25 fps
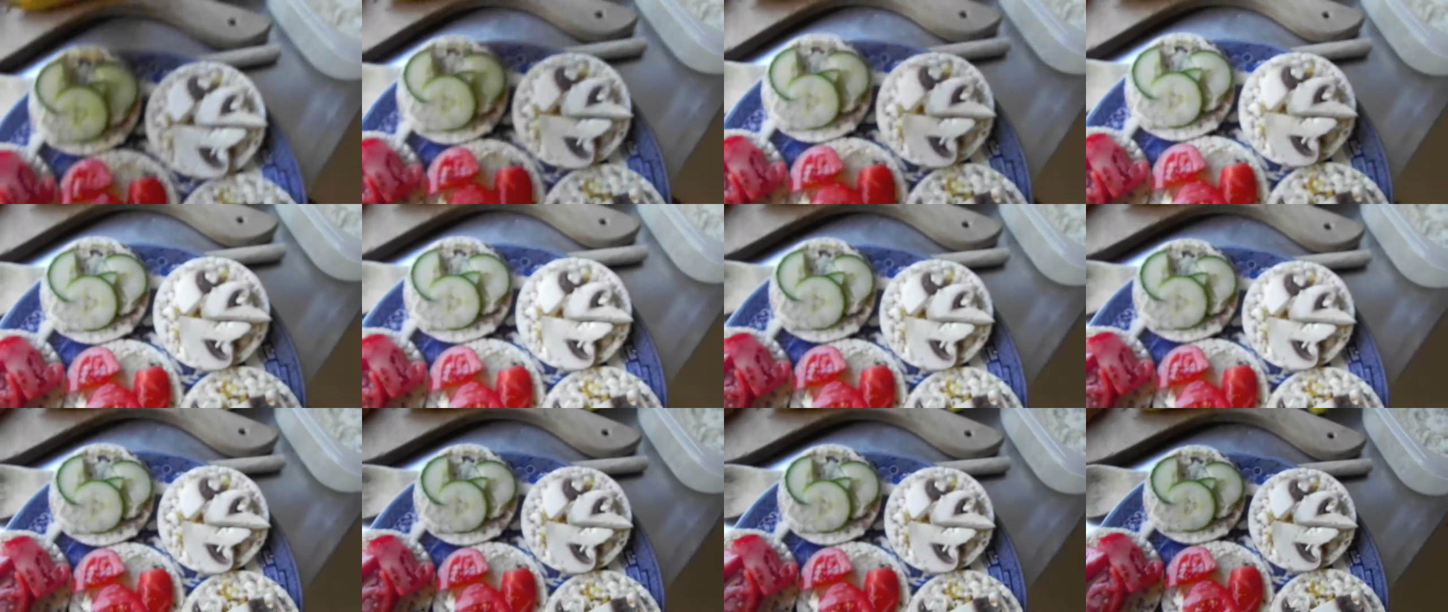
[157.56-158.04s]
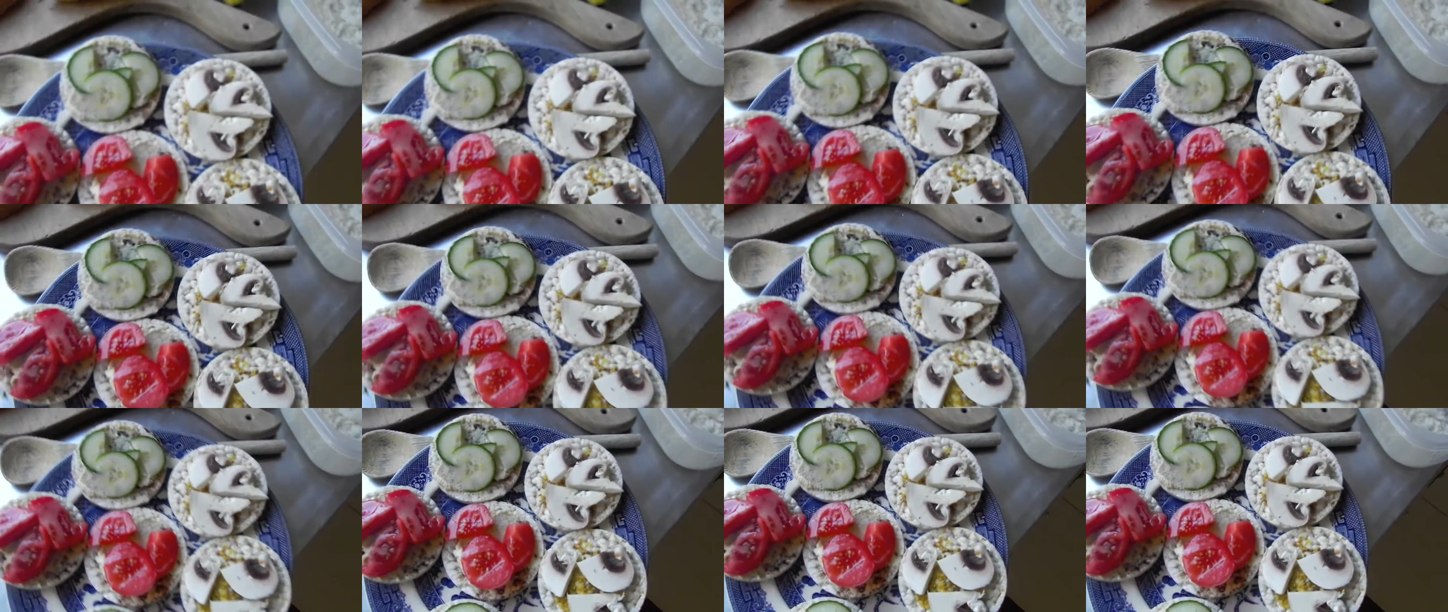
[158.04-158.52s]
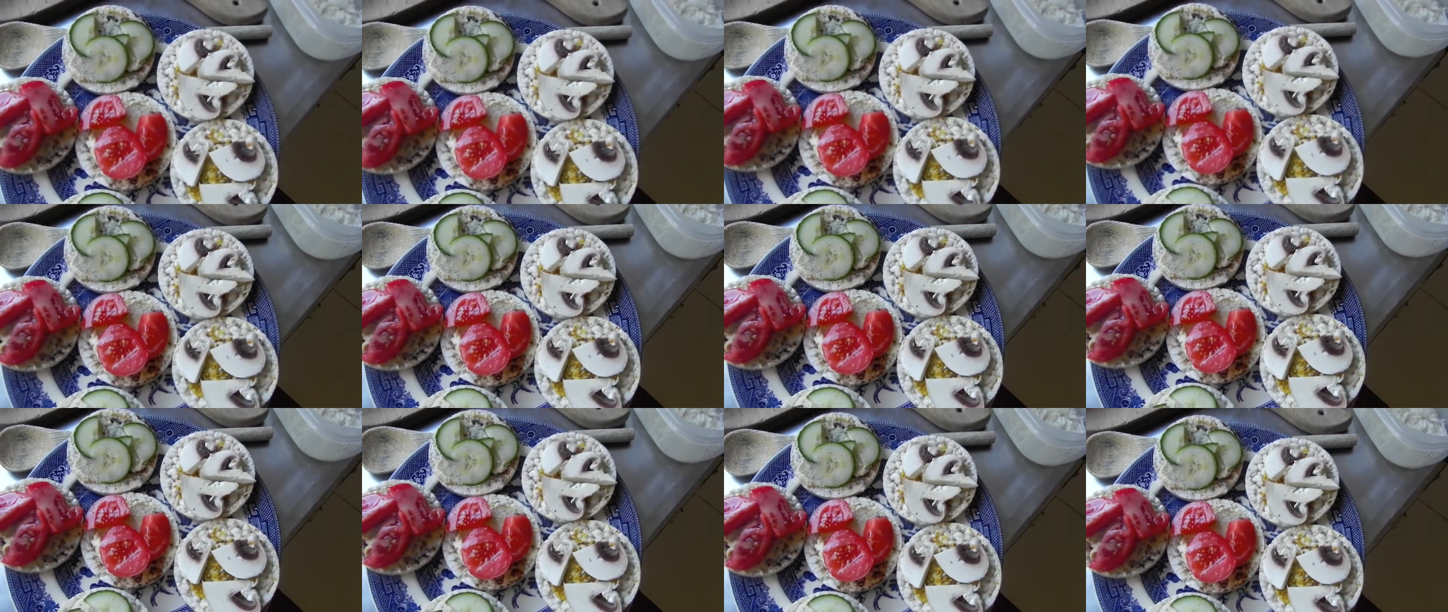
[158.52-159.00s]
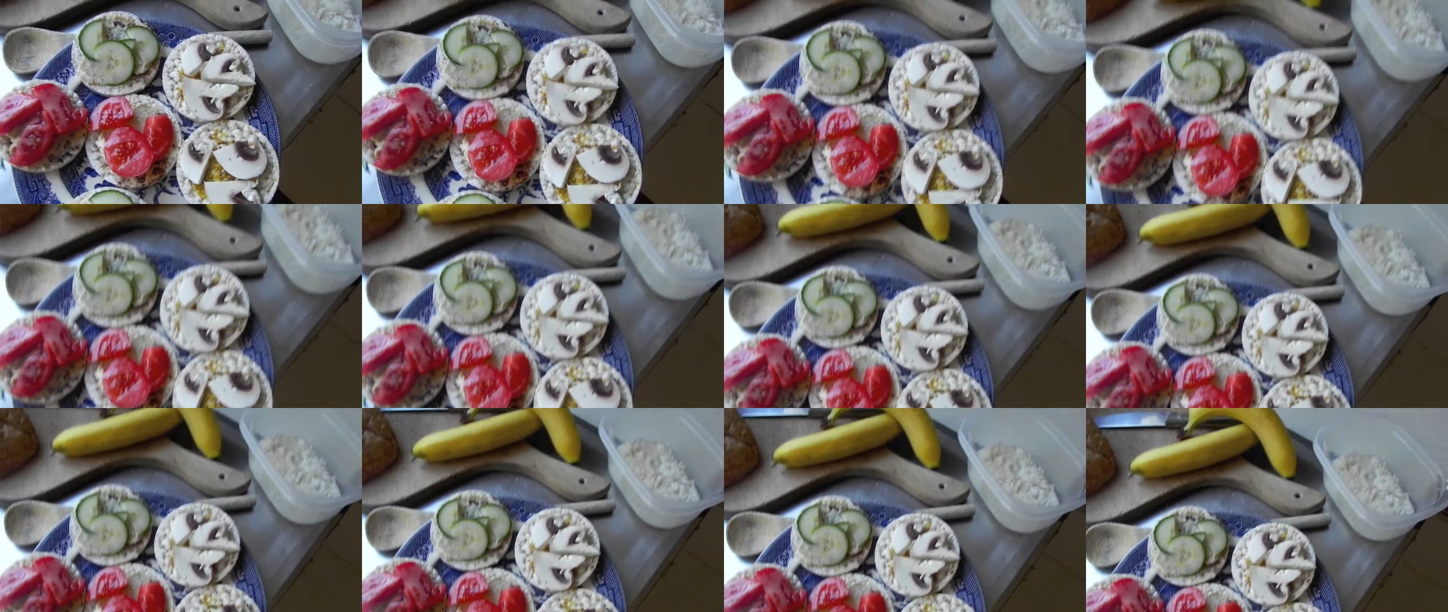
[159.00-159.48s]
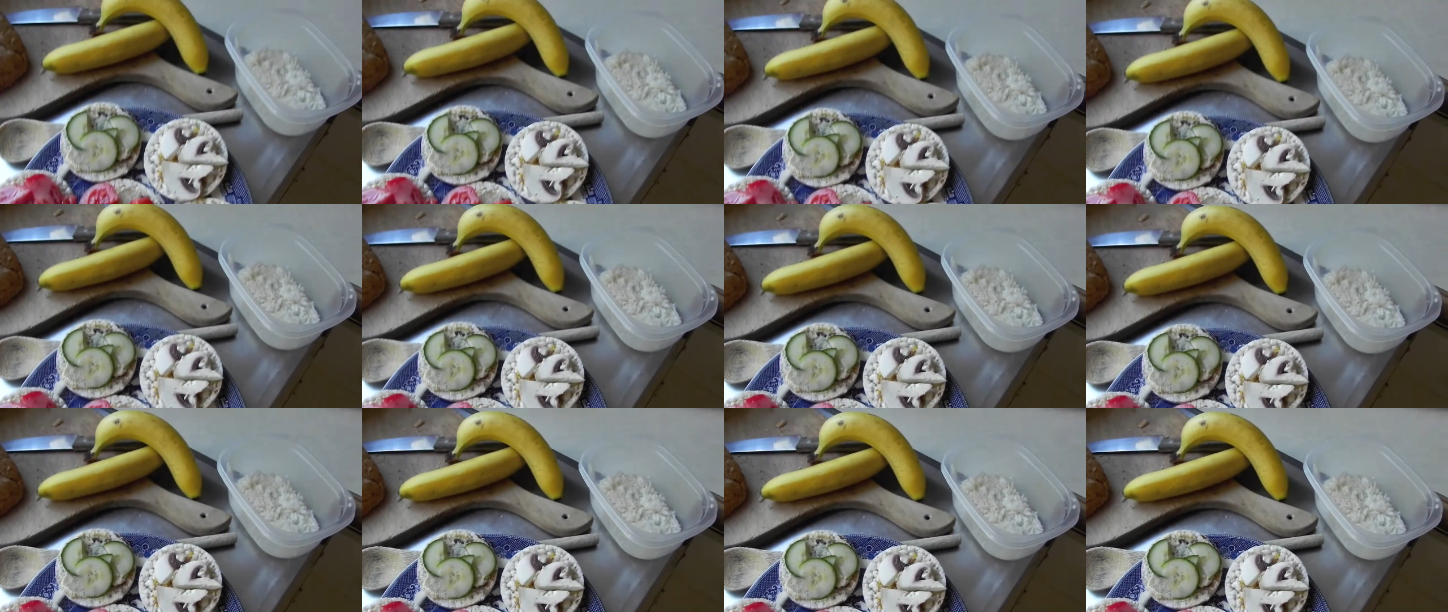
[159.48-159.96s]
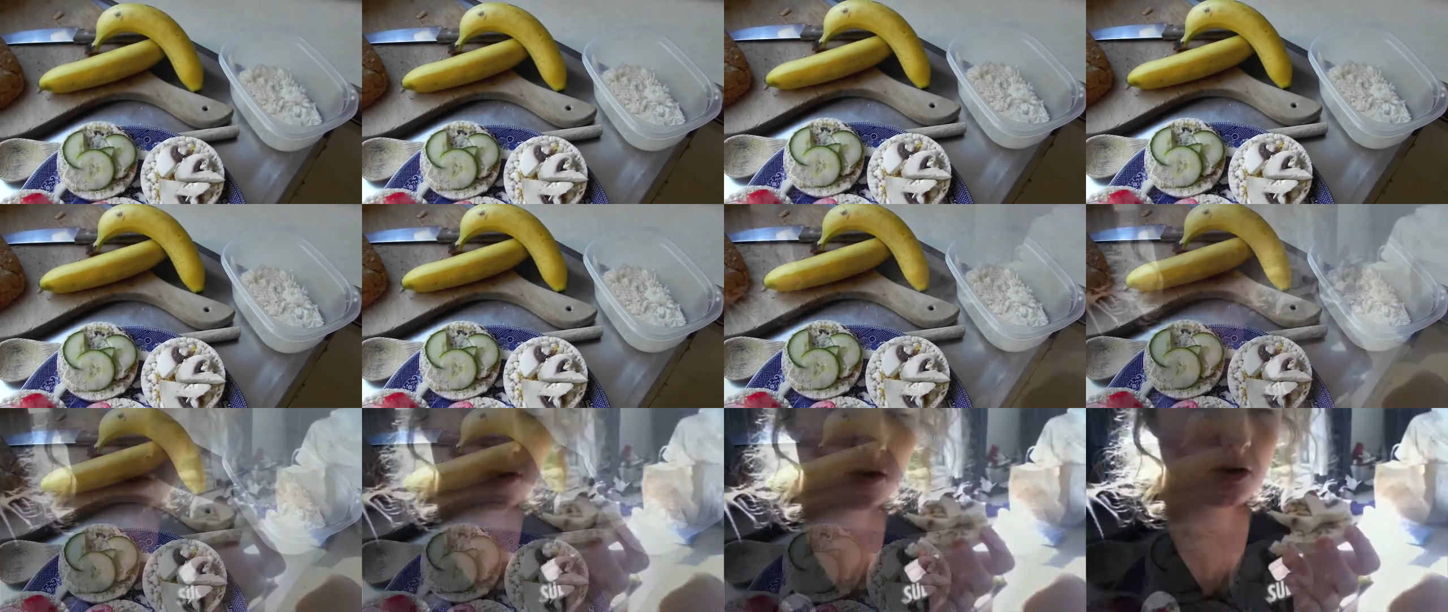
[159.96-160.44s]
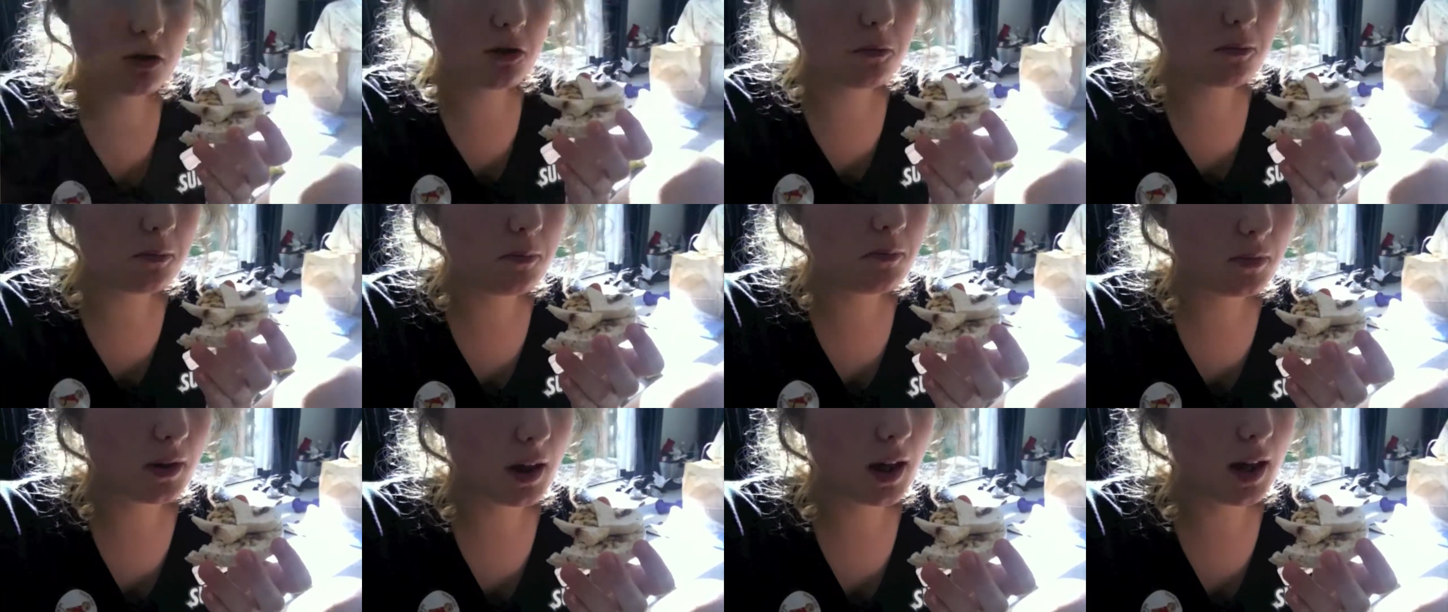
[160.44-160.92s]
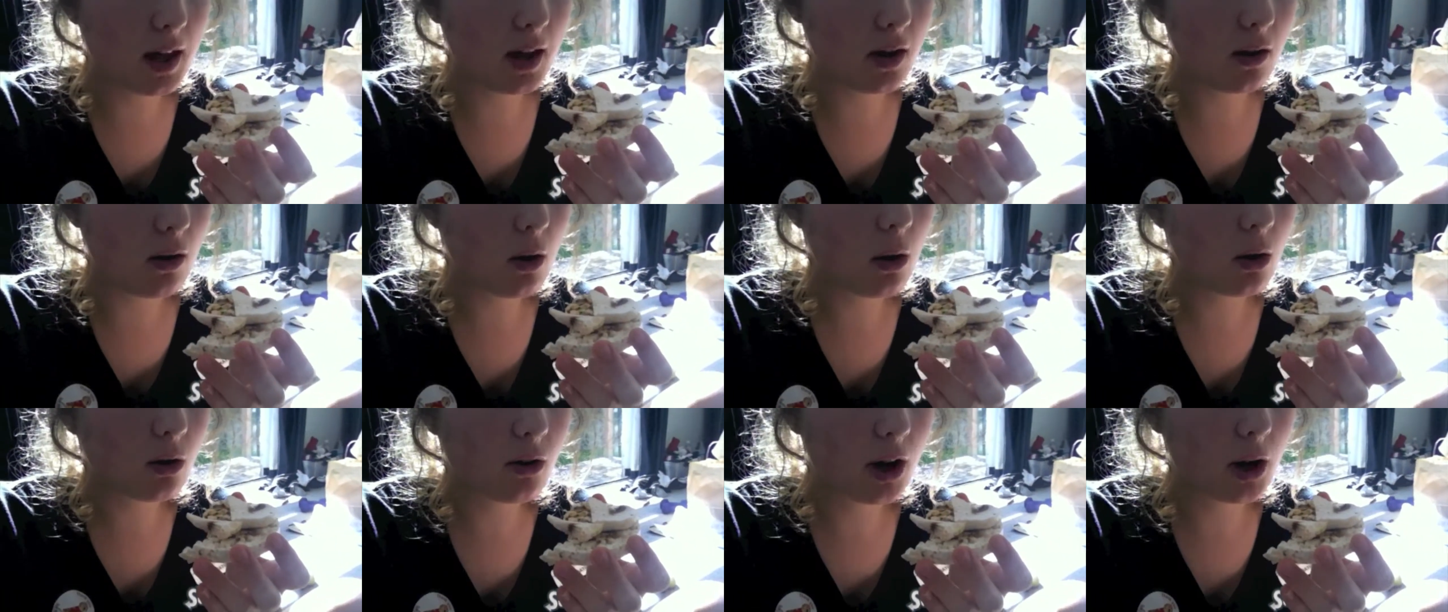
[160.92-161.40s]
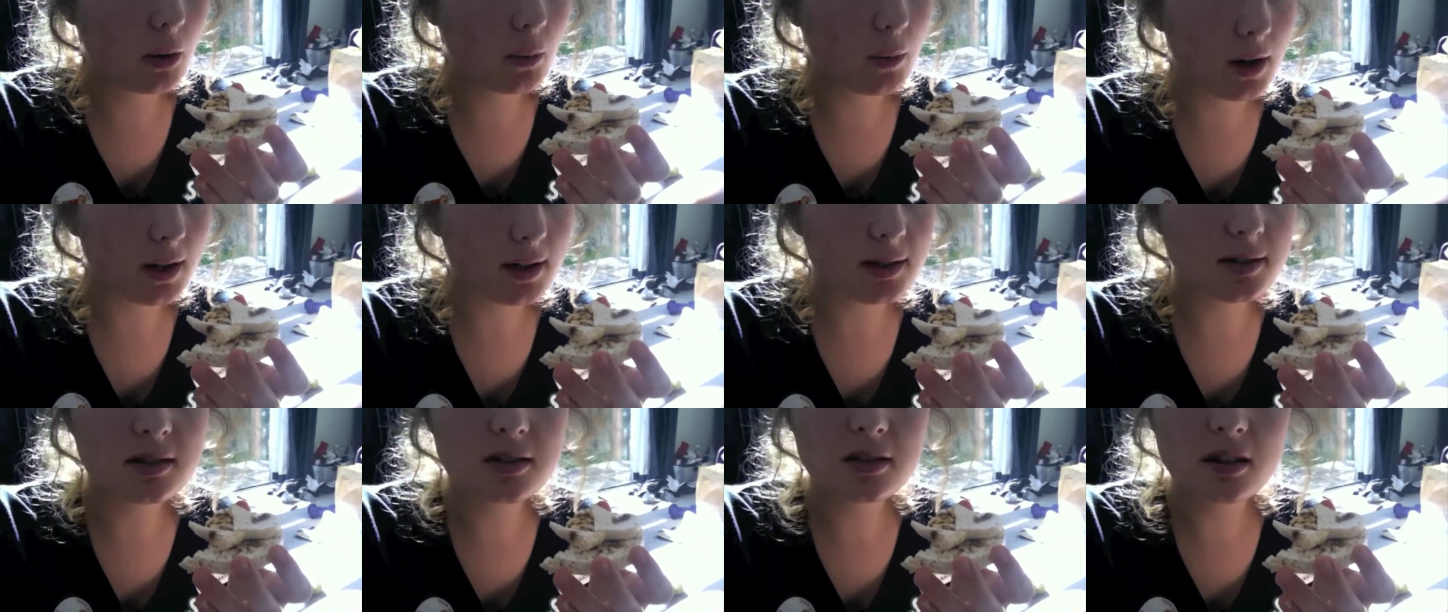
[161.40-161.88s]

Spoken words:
Nobody's mouth can be seen.